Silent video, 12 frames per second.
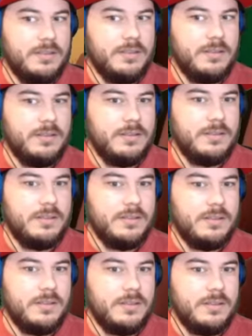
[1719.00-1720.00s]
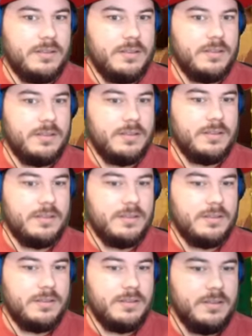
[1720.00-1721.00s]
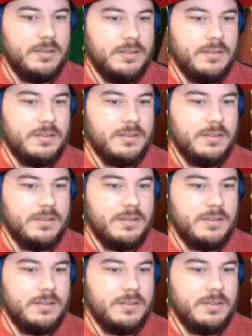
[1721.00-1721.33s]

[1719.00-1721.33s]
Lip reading: Nothing is said.